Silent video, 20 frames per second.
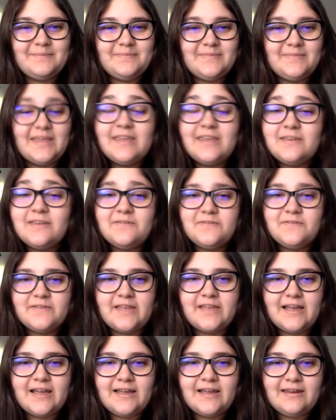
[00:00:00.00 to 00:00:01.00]
Thank you for
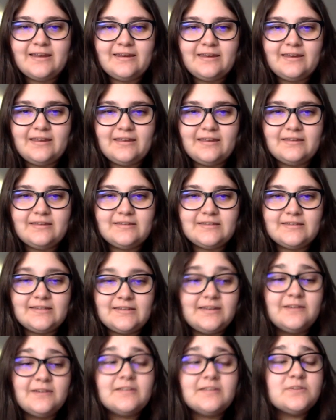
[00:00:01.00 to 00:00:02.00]
that. And,
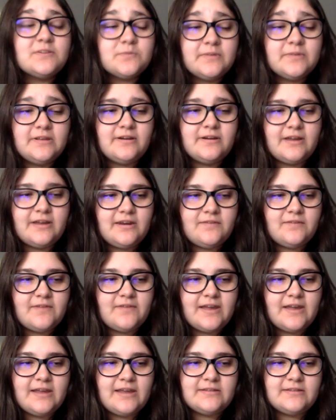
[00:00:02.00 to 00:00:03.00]
that's really great
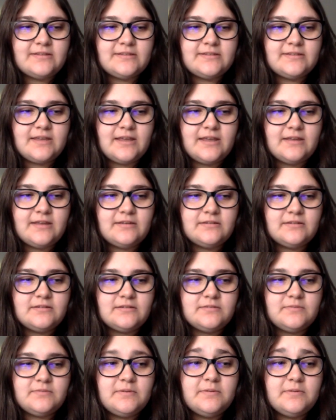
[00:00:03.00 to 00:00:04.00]
advice.
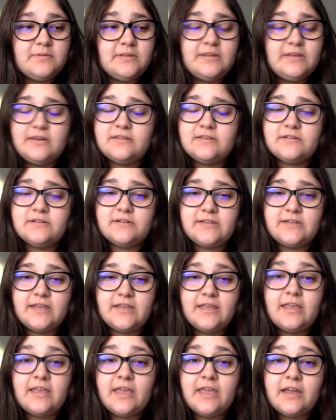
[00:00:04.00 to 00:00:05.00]
And we really need to start
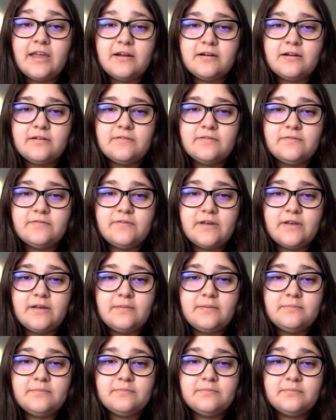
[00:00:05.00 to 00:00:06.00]
taking care of
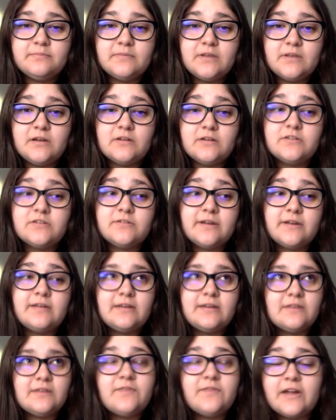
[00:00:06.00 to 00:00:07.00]
our
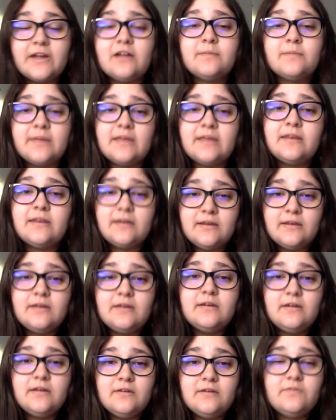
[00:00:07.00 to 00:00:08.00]
surrounding environment
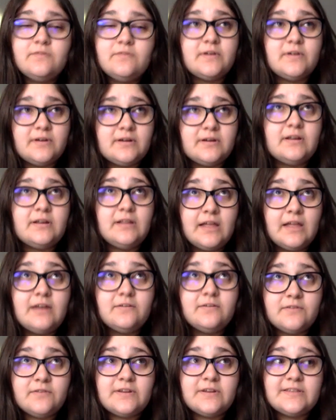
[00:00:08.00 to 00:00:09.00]
for a lot
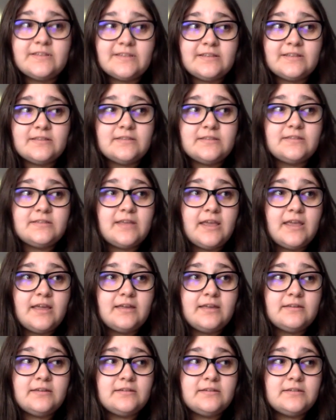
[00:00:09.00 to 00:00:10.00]
of reasons.
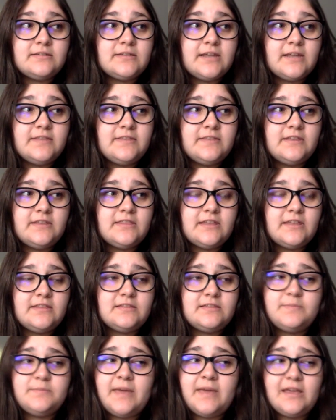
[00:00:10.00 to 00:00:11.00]
And I think that
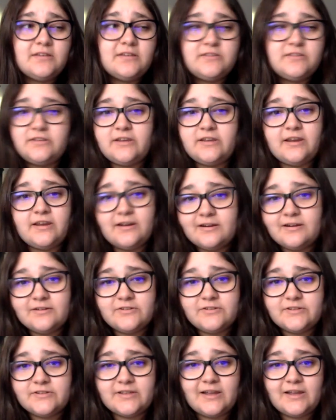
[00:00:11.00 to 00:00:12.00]
this past year
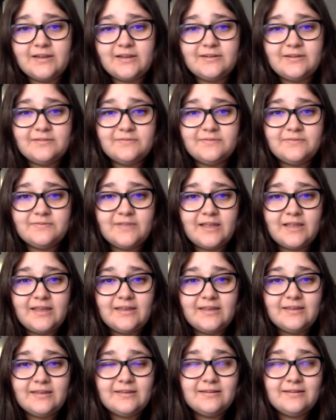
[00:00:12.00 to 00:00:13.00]
just kind of like